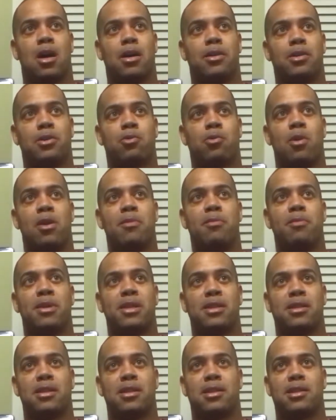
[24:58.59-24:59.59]
this one
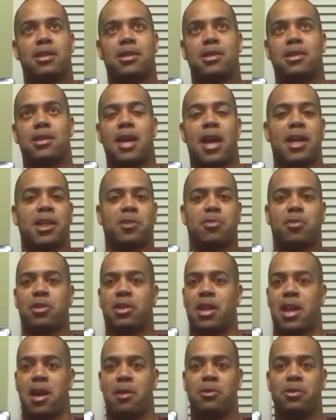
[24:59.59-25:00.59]
business expert that I